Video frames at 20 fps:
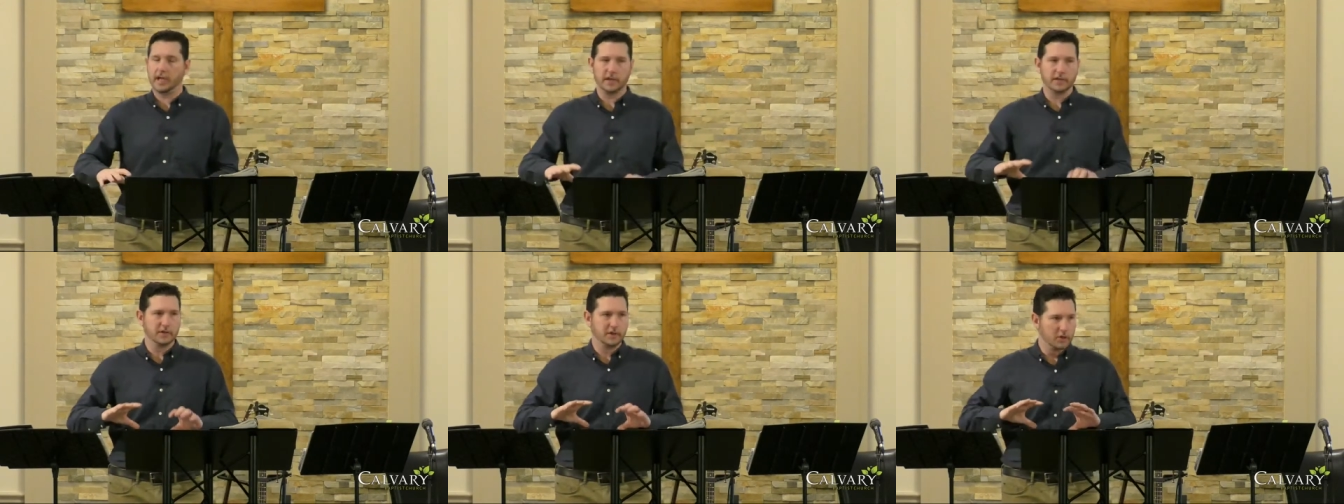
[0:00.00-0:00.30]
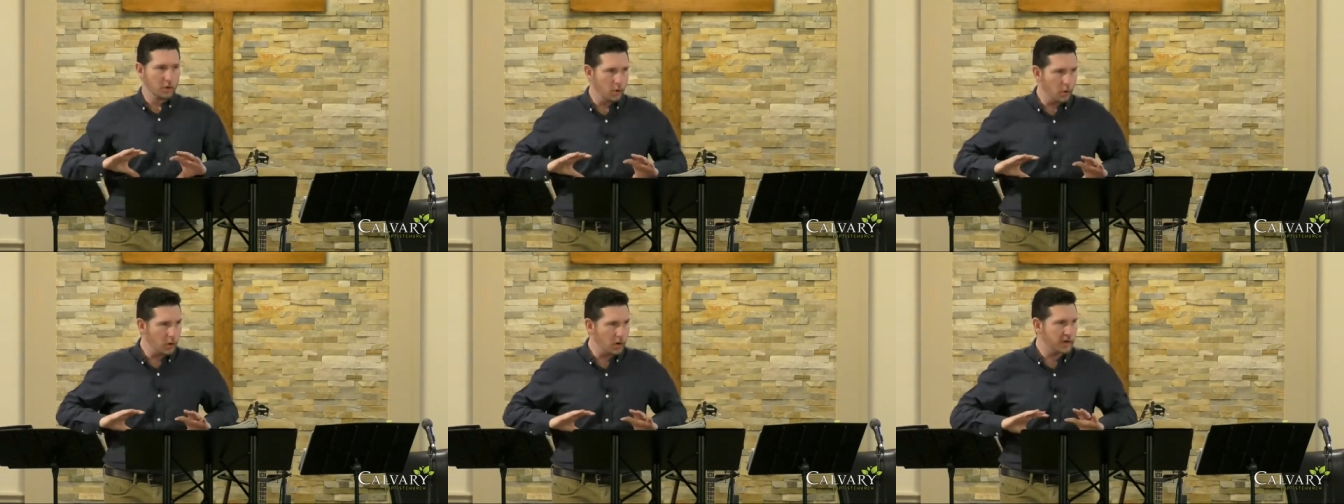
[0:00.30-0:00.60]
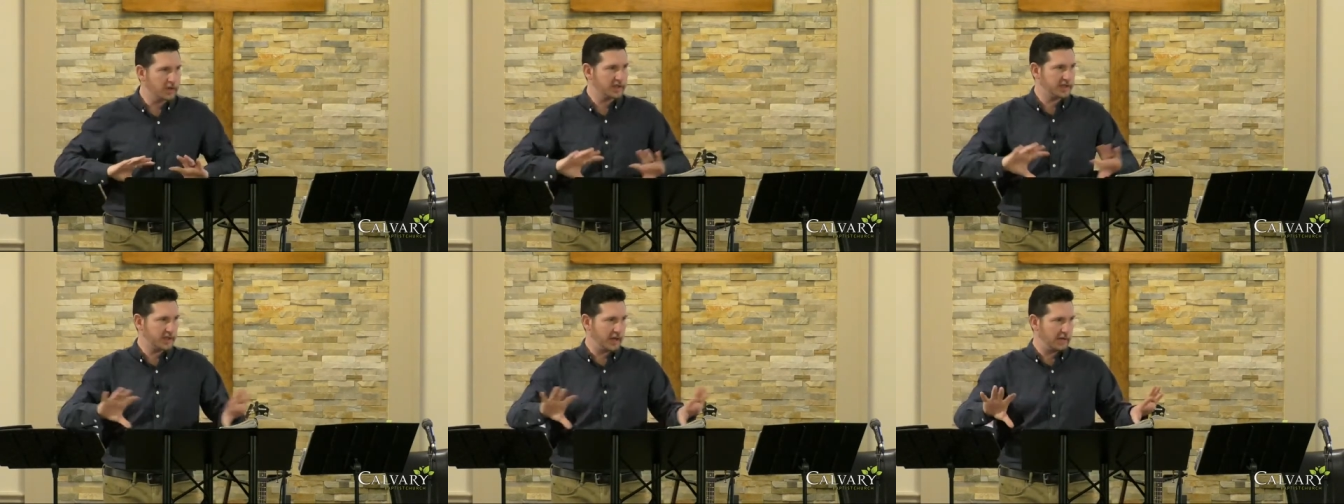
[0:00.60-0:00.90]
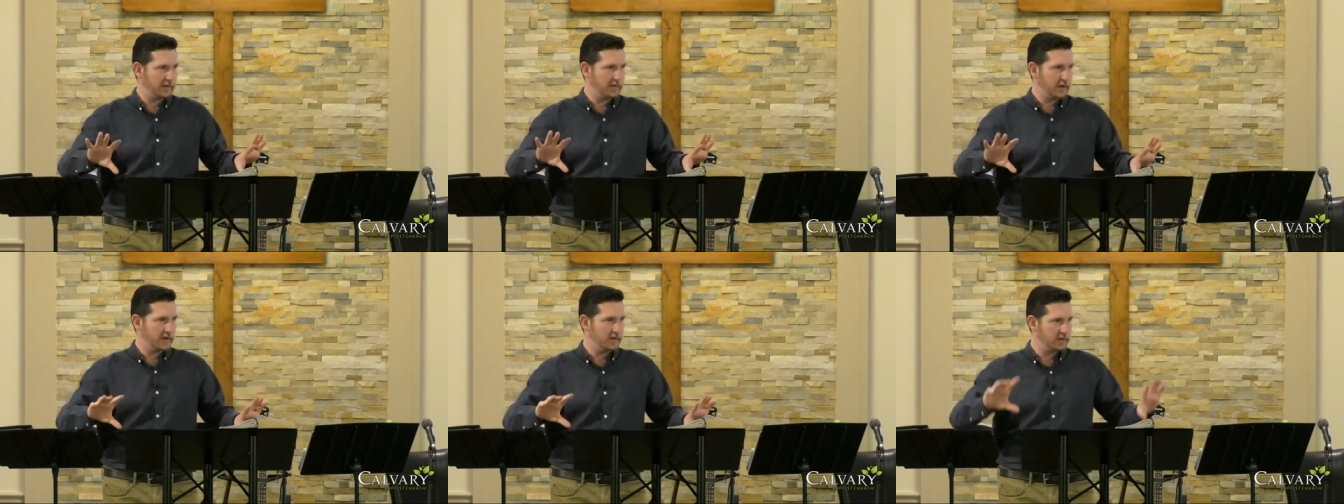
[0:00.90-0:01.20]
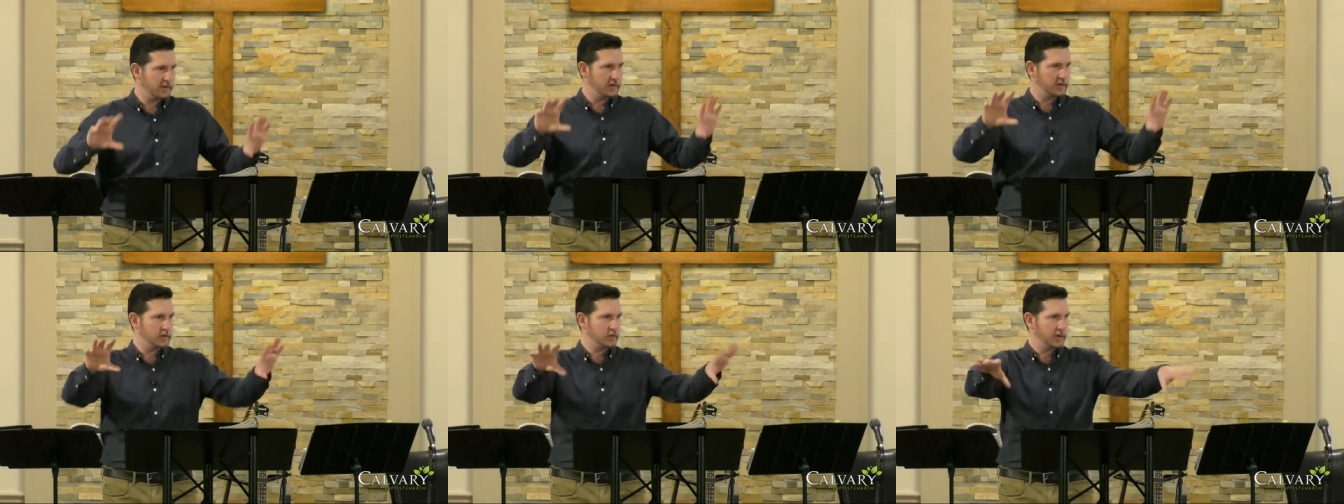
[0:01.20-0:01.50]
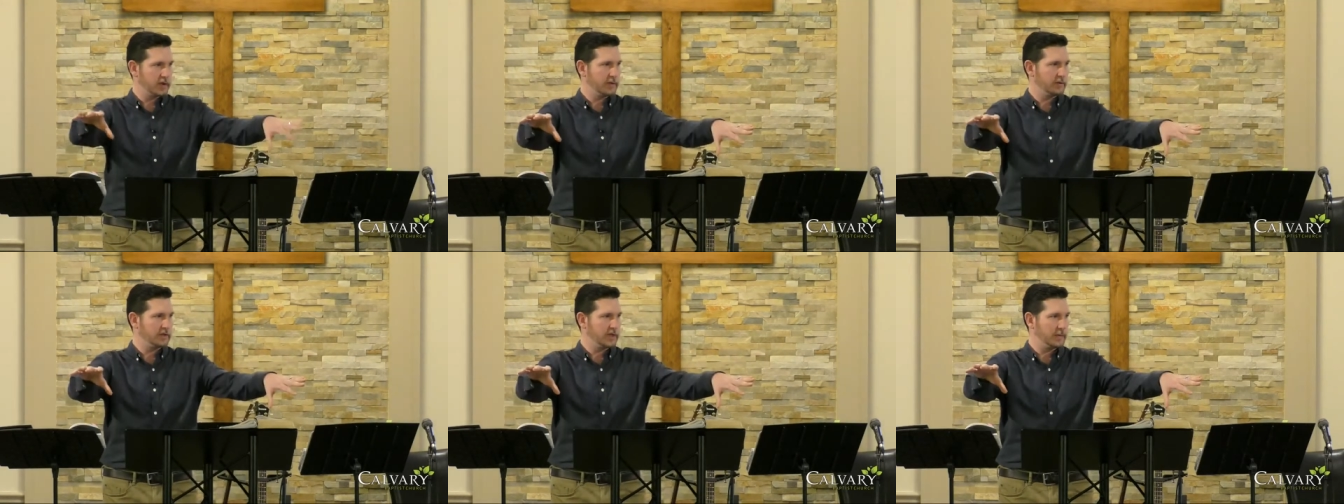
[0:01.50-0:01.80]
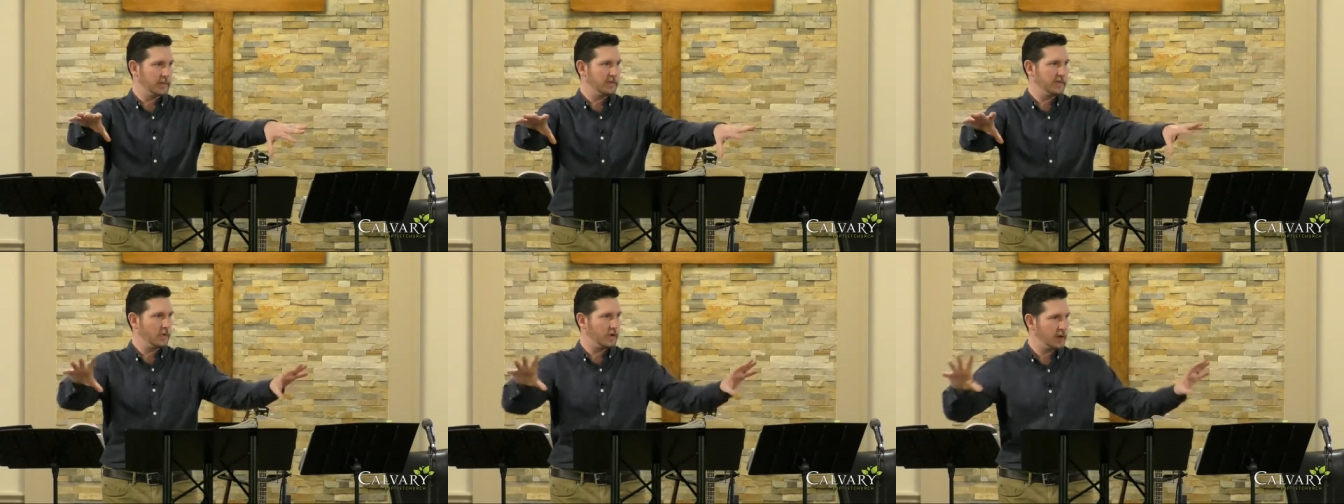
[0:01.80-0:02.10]
endured suffering for the joy that was
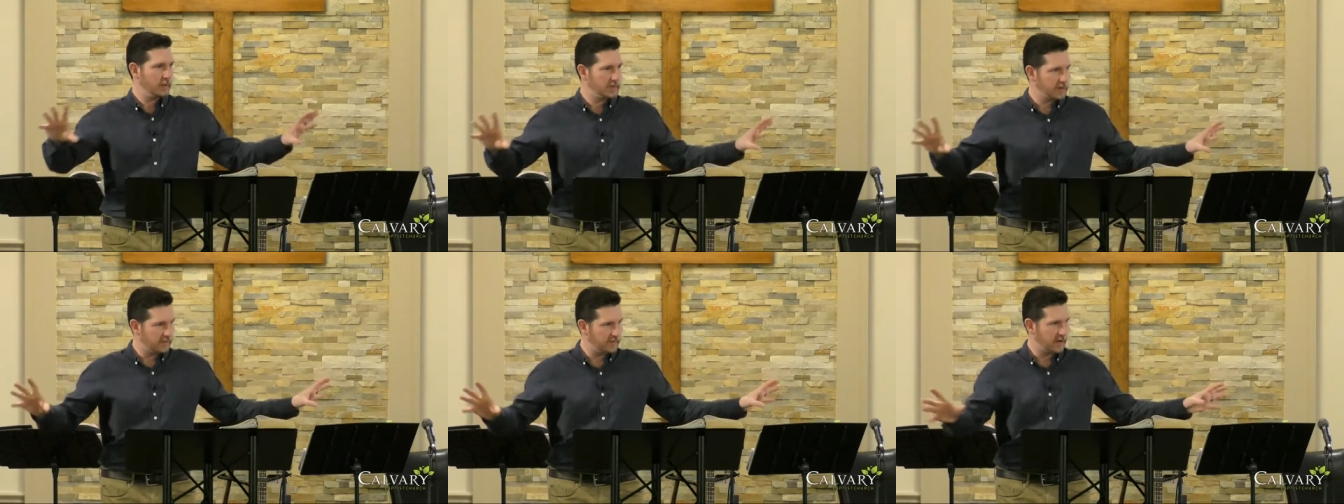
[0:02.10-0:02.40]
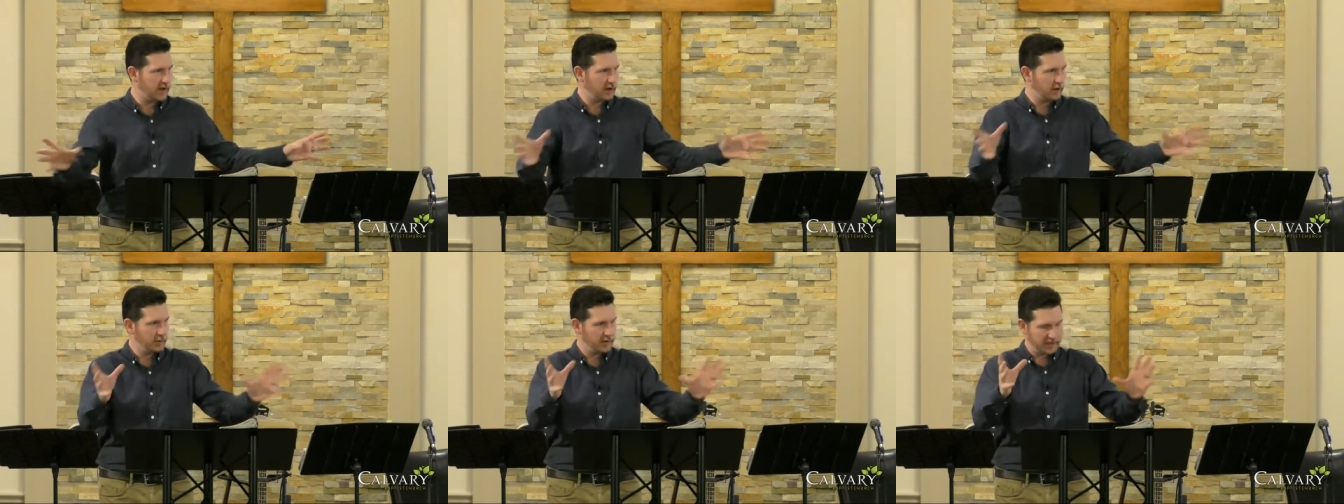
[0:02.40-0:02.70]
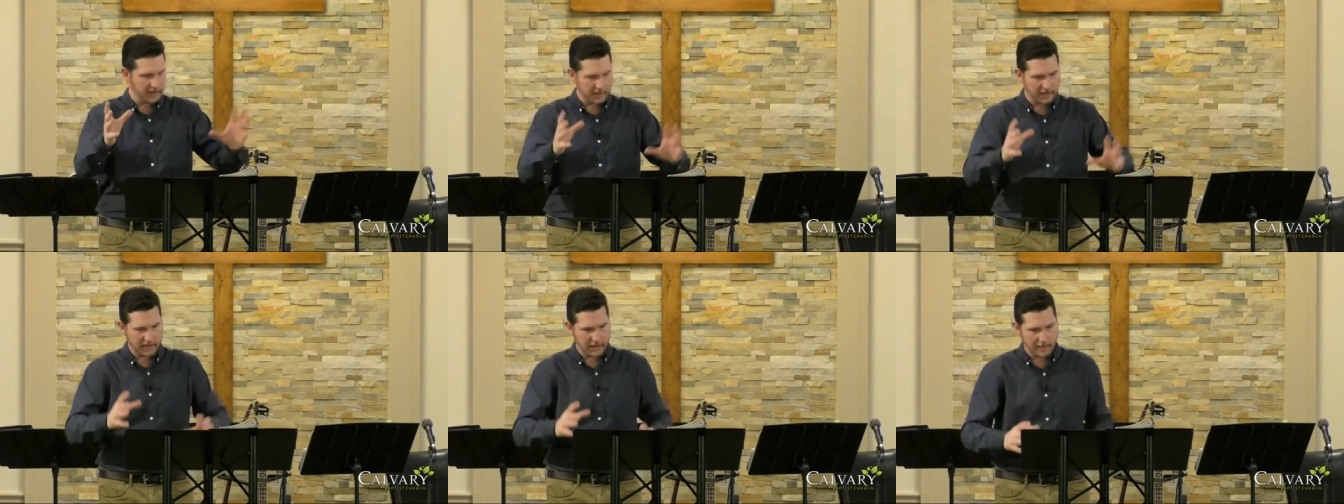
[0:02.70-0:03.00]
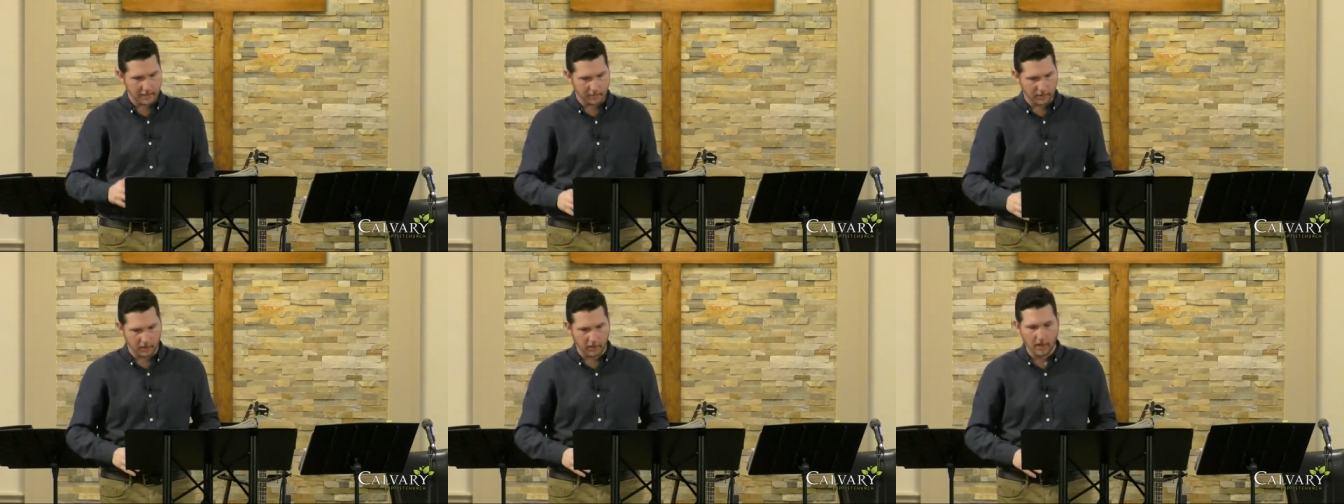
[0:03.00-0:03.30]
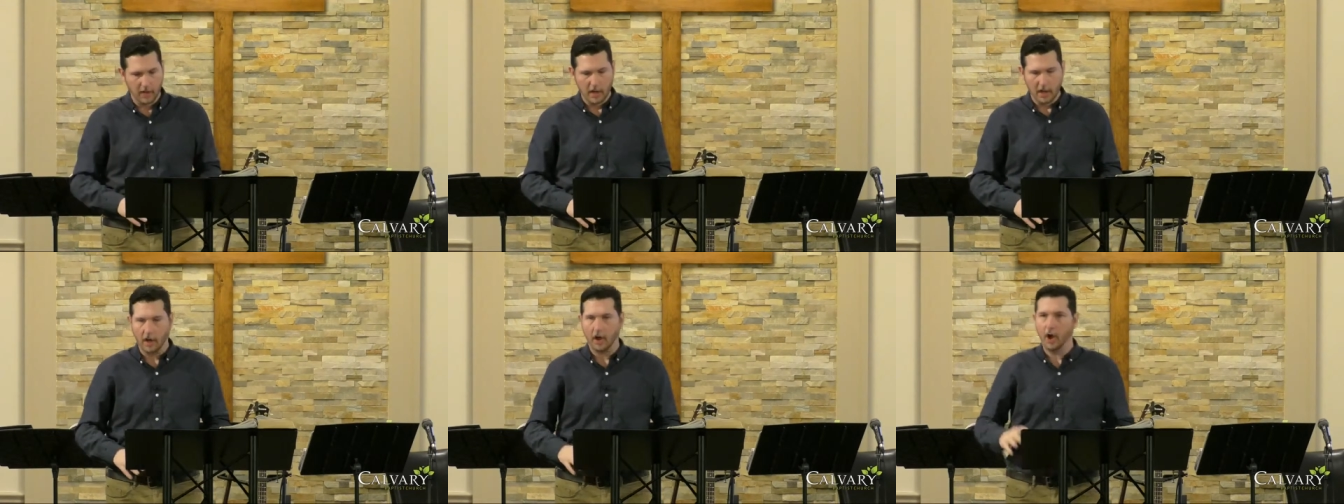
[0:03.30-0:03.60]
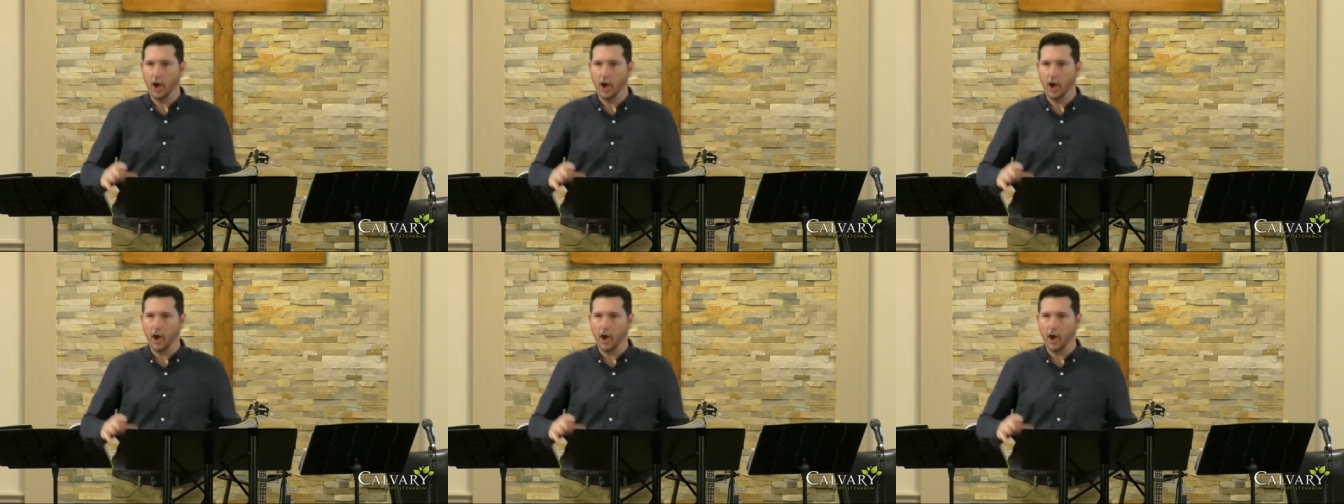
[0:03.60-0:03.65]
set before him. So follow his example.